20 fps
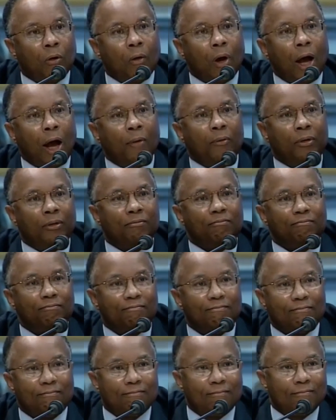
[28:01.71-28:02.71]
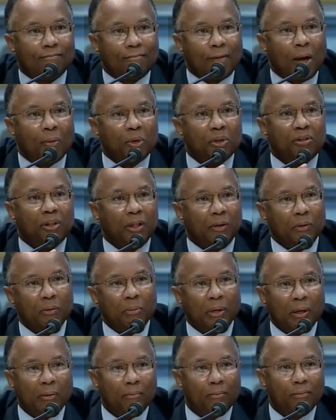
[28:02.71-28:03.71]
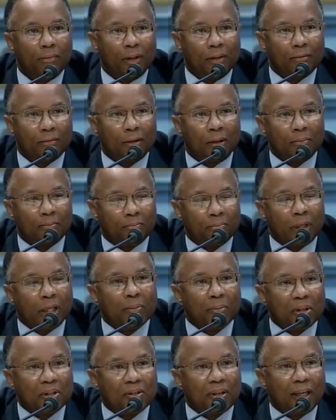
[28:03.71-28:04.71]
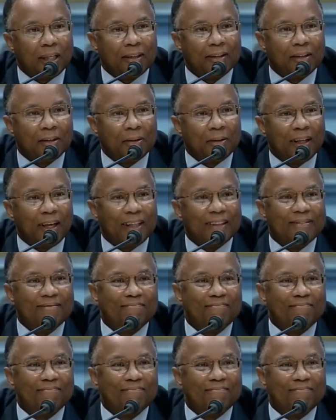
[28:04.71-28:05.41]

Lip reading: I would say it would be a big mistake to do that.